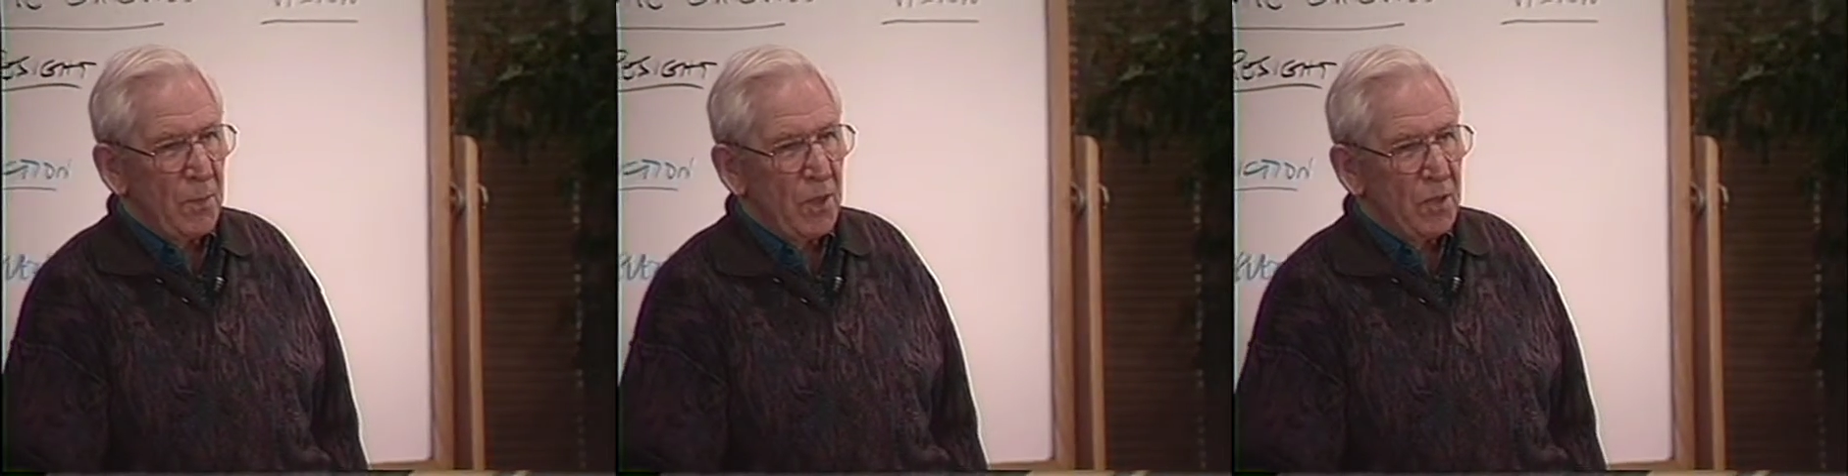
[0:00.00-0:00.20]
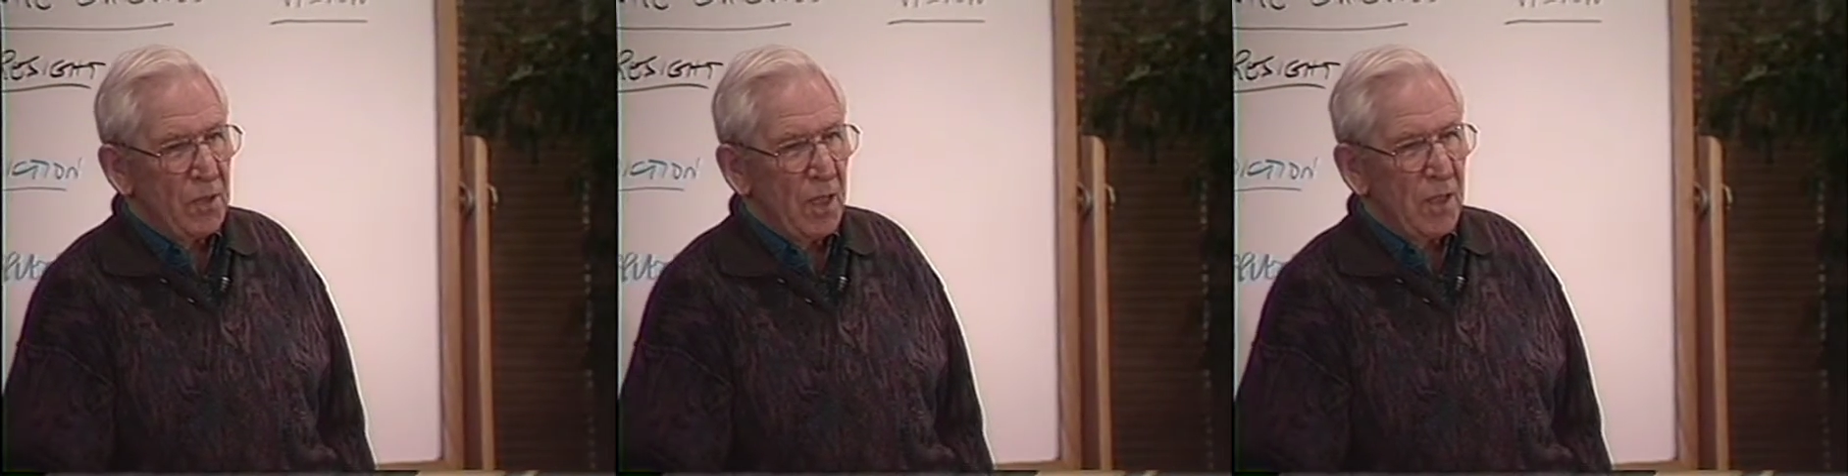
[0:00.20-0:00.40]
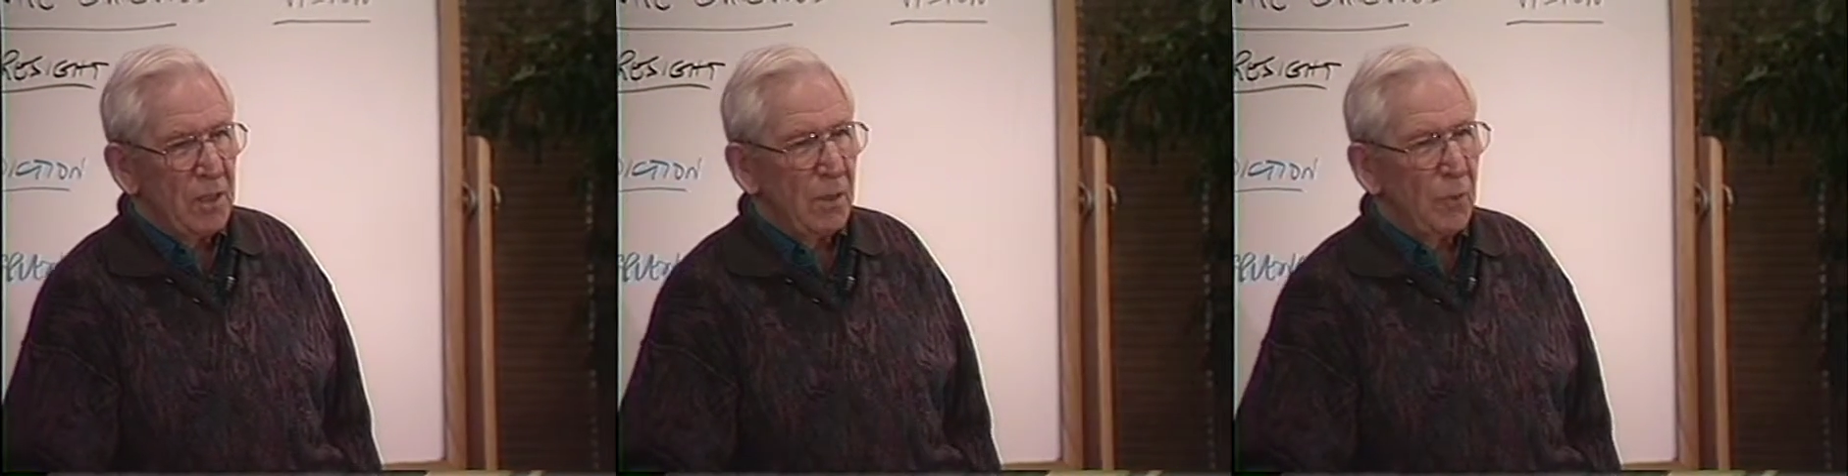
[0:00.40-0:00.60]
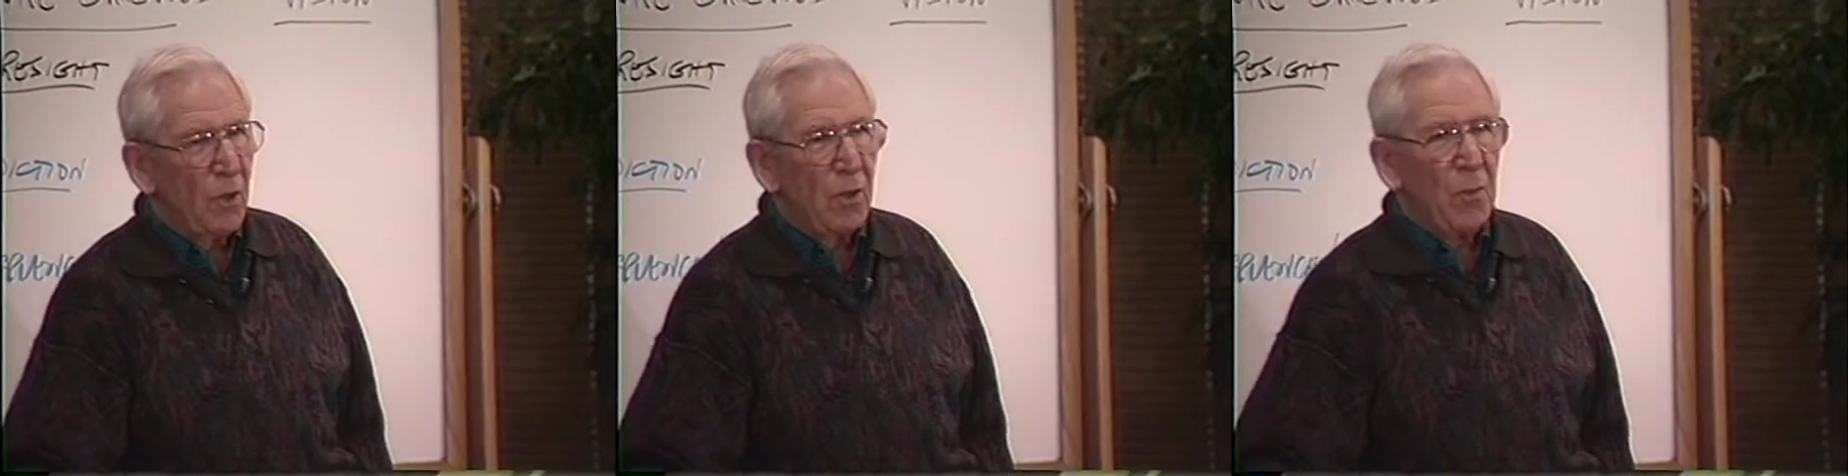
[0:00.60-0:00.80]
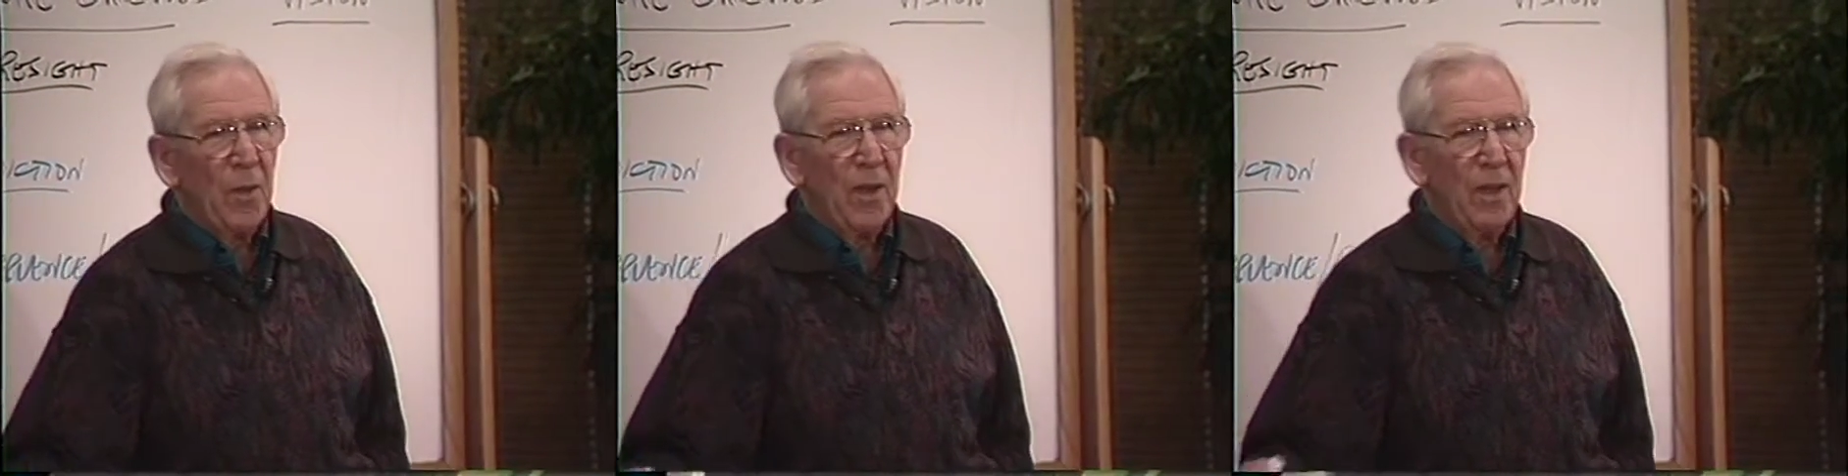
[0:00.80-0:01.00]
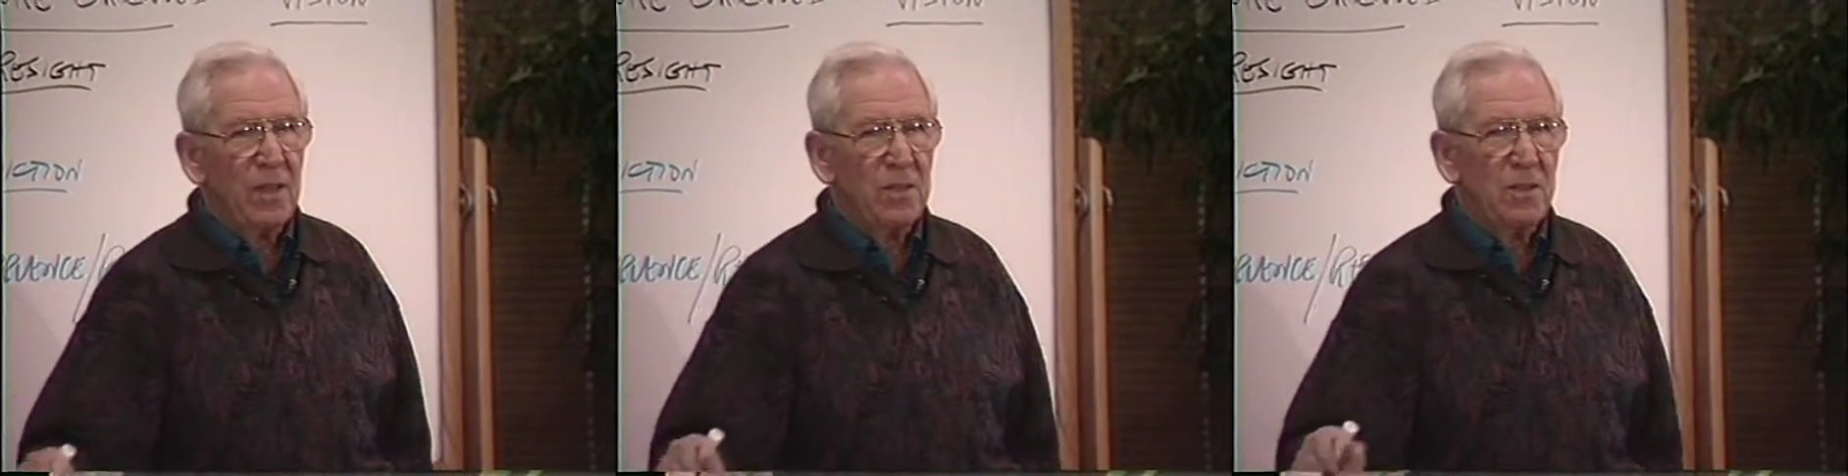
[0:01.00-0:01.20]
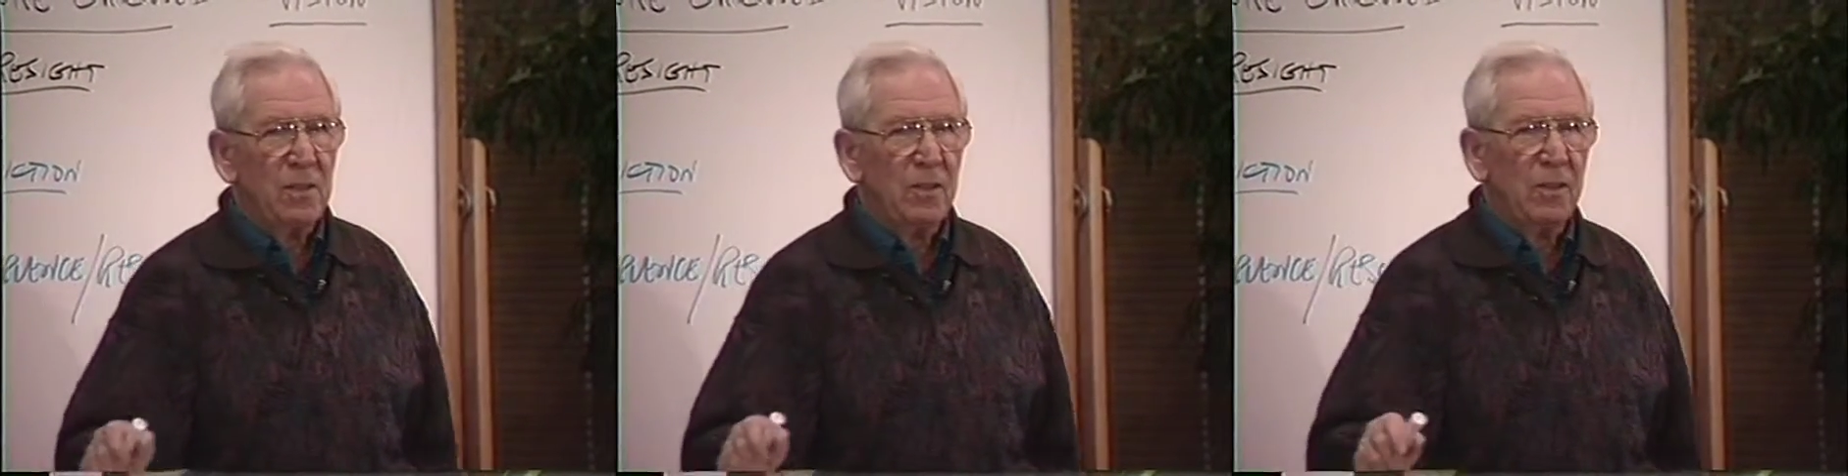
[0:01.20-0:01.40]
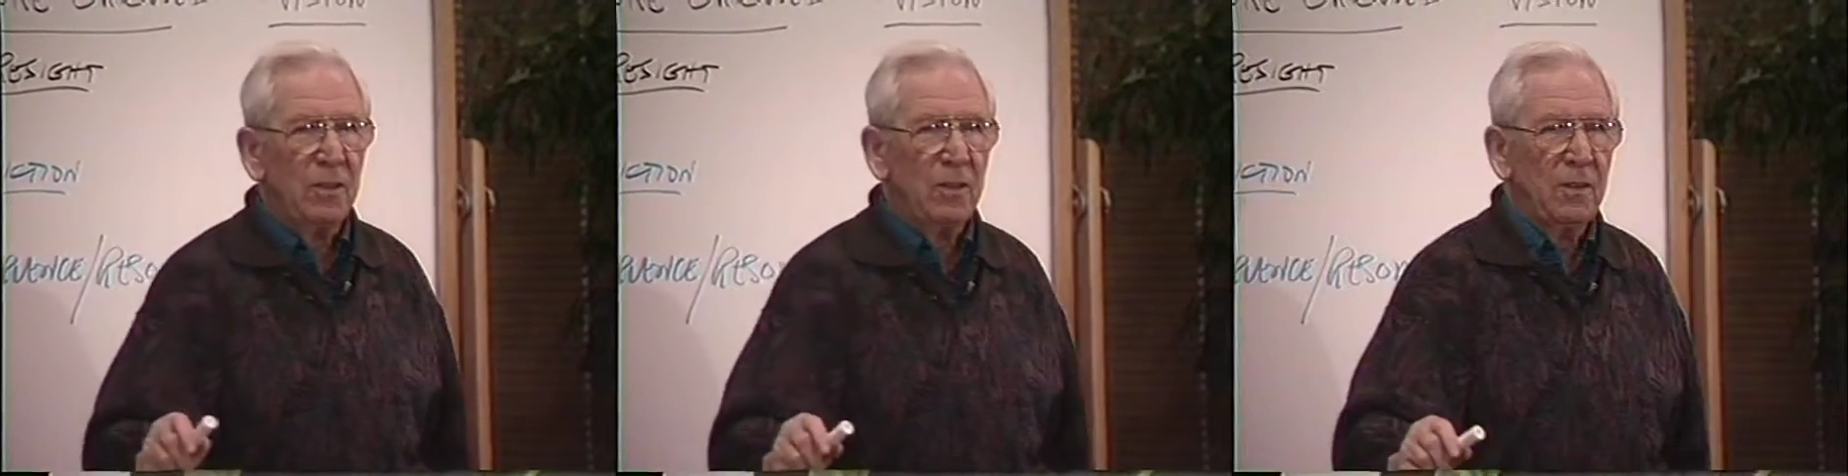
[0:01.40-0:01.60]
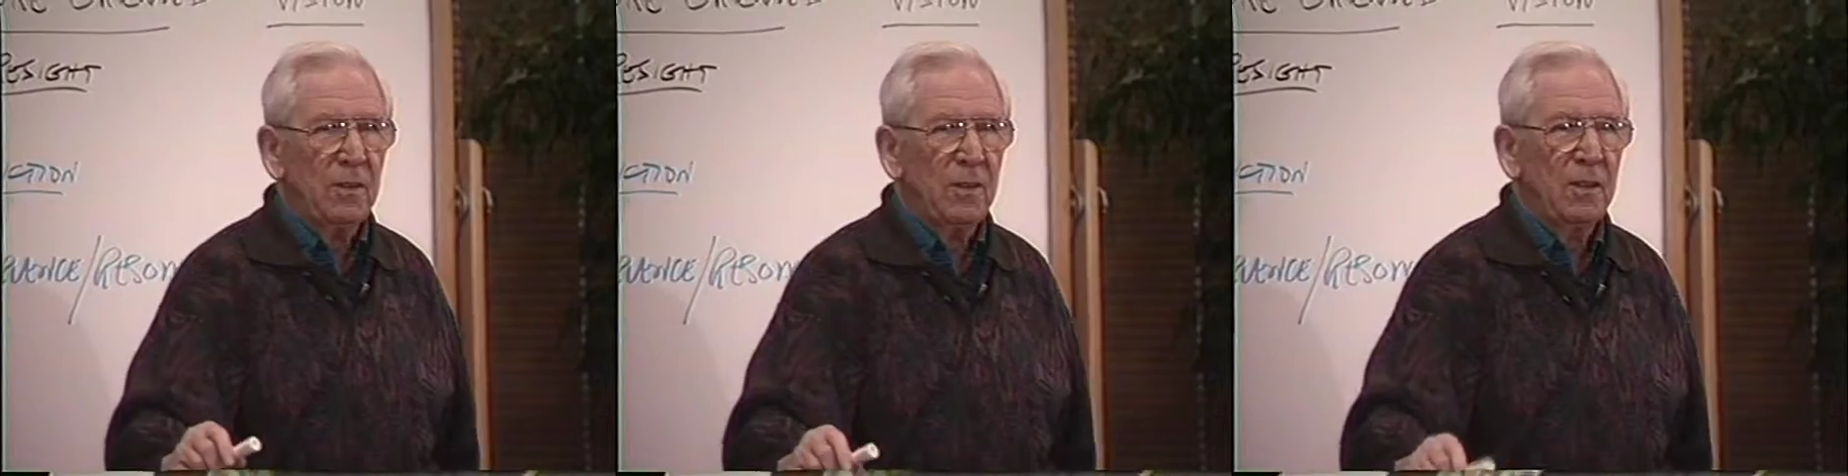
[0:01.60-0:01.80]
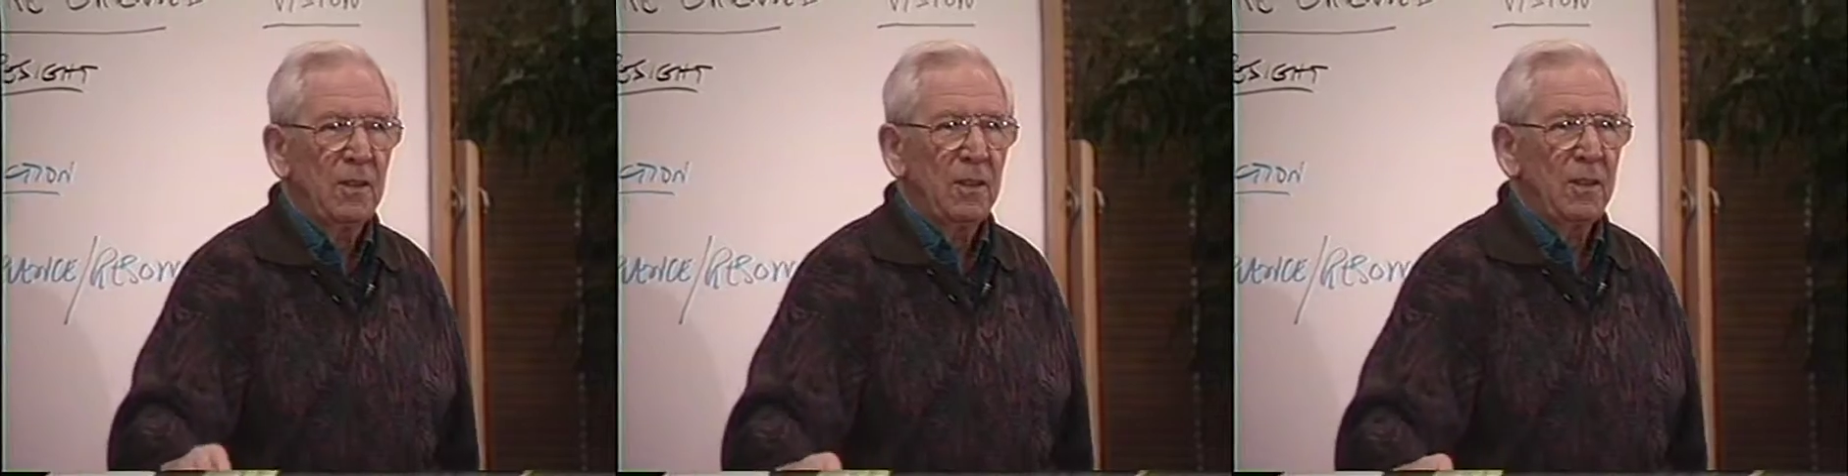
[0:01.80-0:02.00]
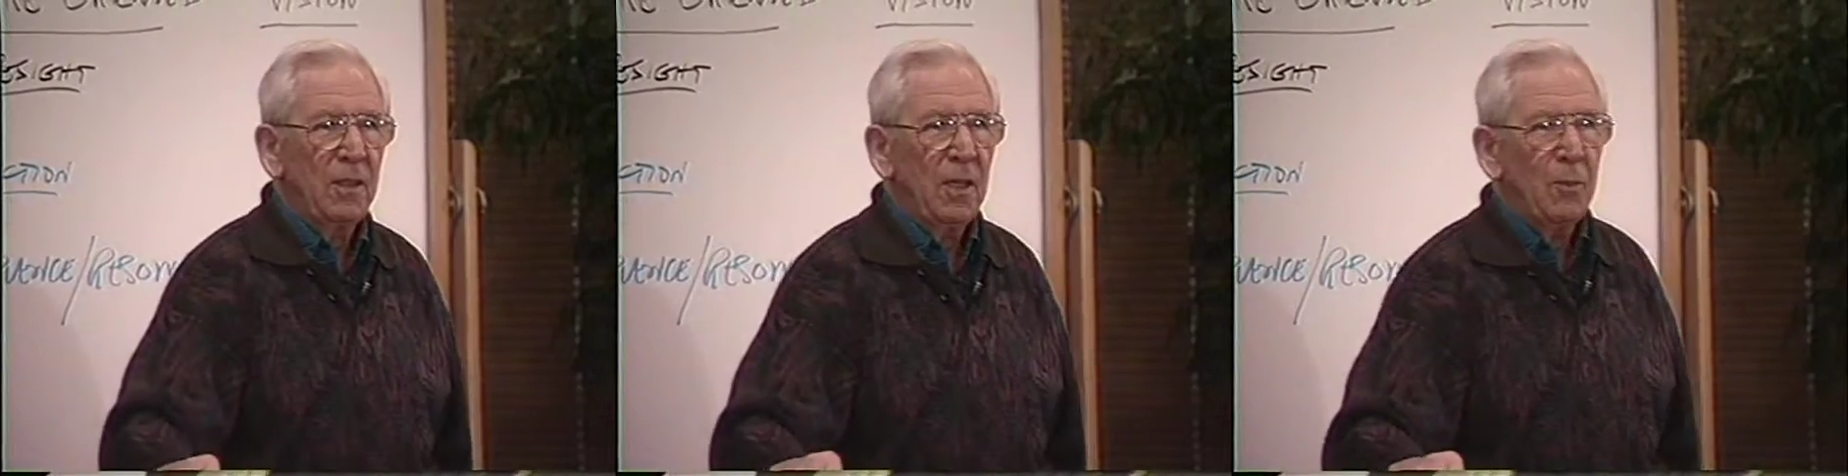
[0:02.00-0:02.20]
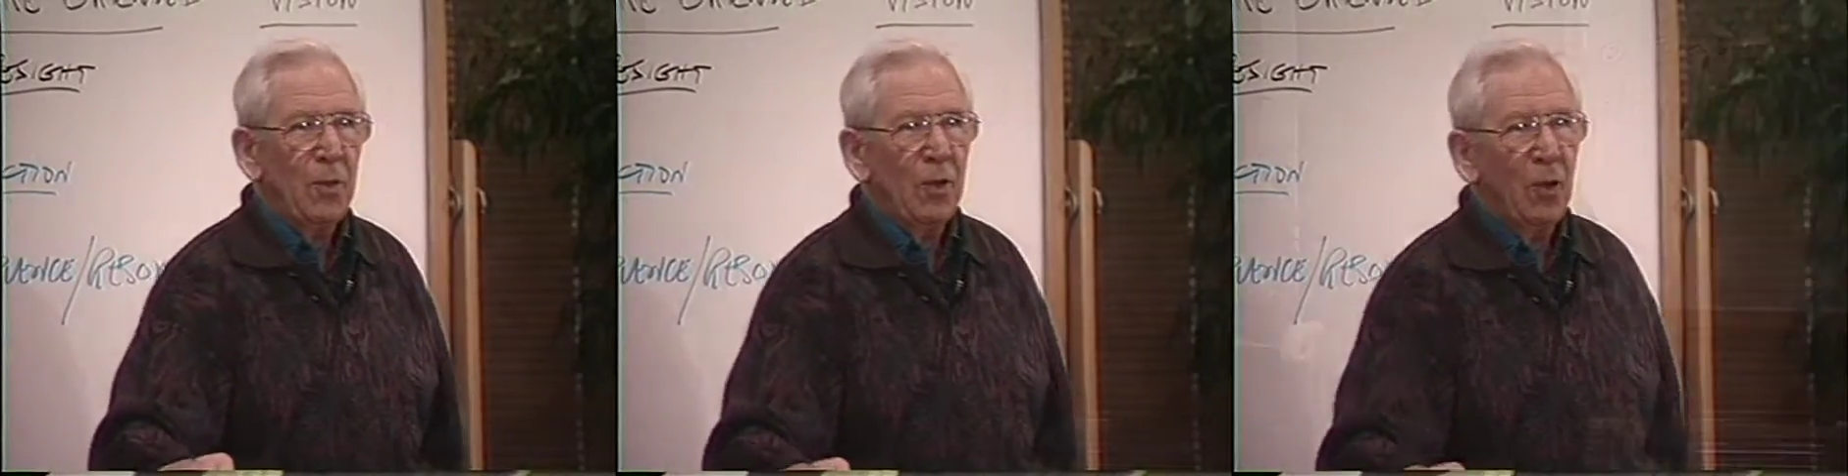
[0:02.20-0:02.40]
because actually I'm not a pastor, I'm a